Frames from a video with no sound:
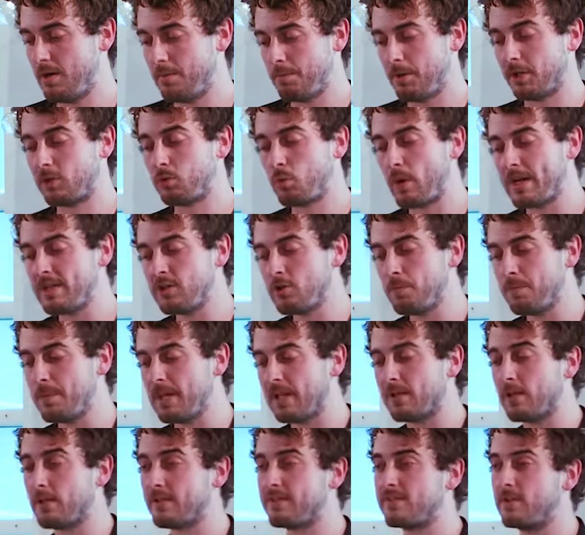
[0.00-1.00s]
But when you
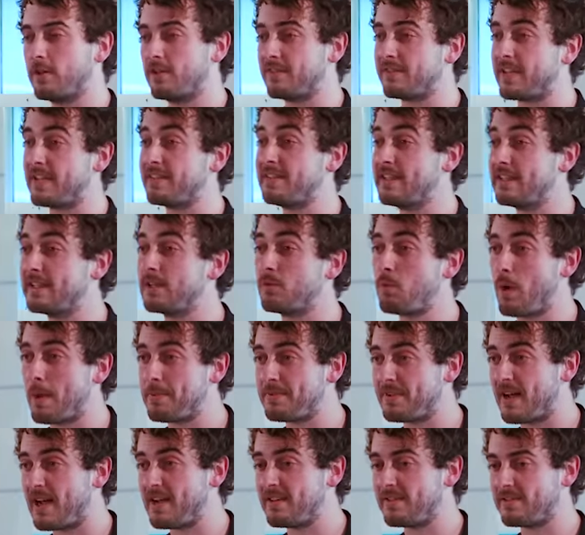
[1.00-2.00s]
build a static
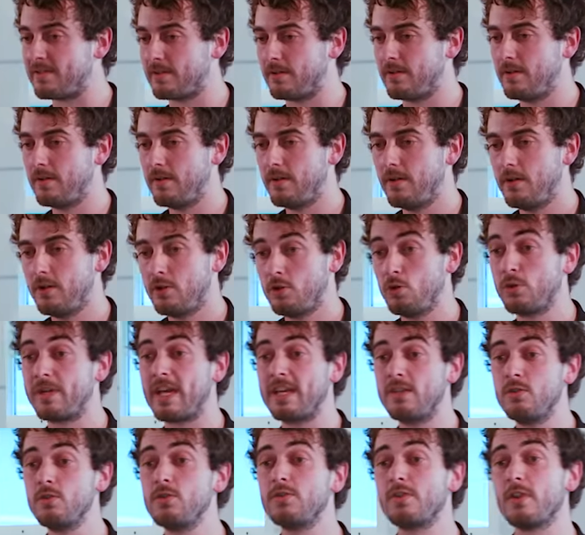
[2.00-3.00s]
website, you
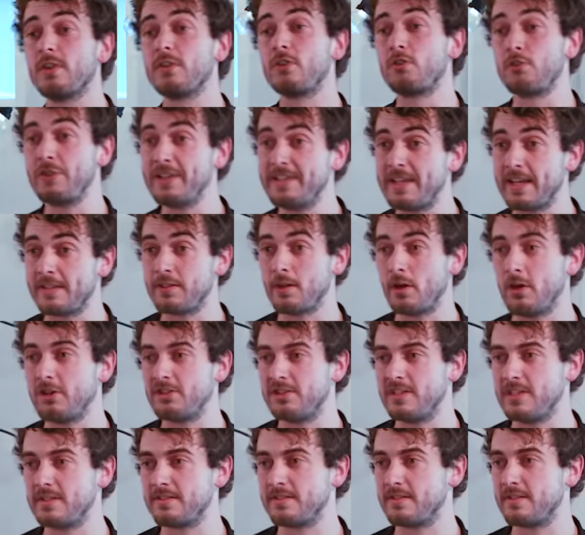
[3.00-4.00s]
can use three
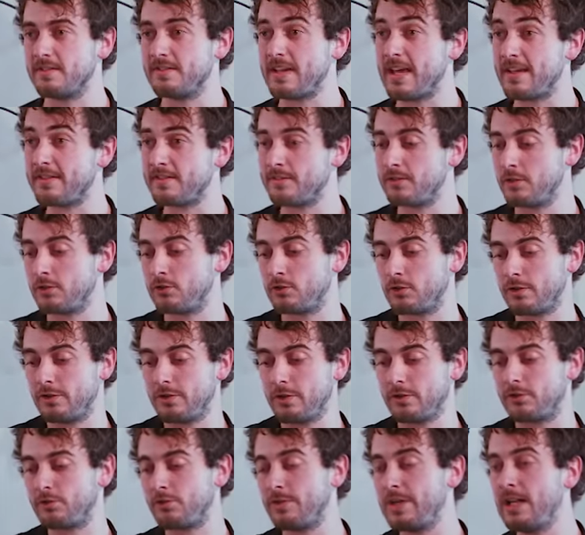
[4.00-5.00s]
technologies. That's
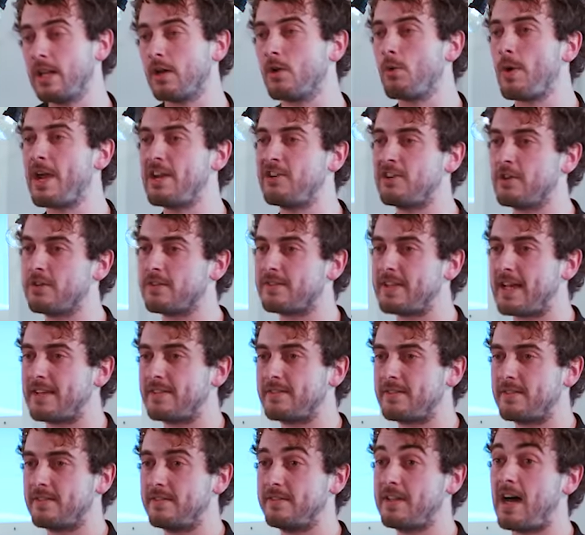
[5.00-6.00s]
the three languages
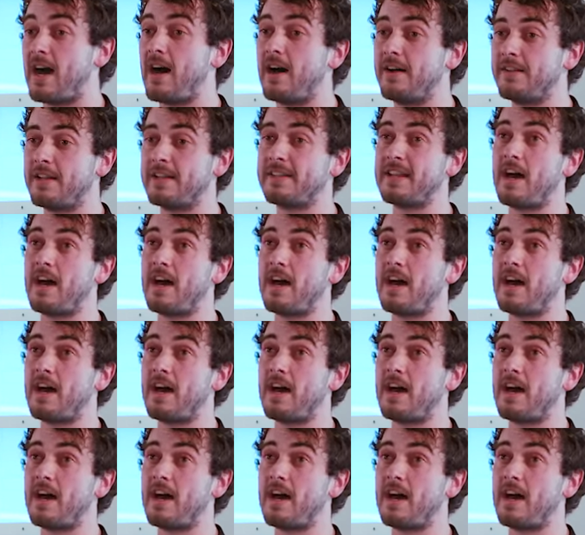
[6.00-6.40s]
that